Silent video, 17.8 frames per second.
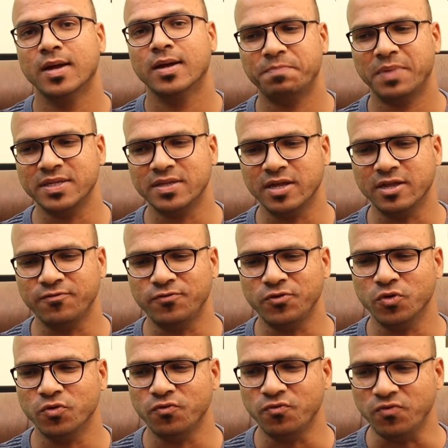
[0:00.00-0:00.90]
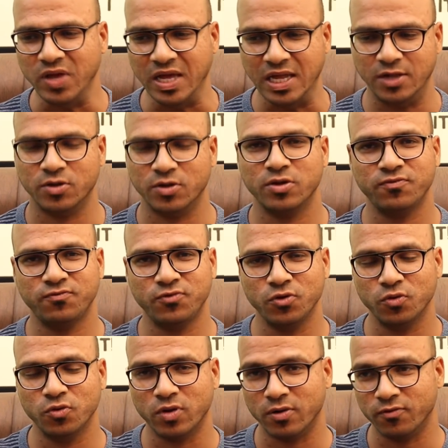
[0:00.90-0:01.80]
But then if you feel, you know, if
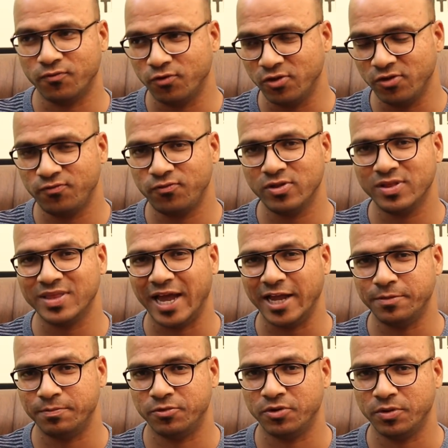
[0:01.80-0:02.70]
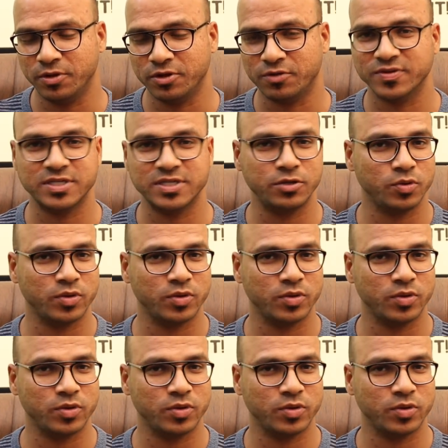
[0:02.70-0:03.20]
you fulfill that prerequisite,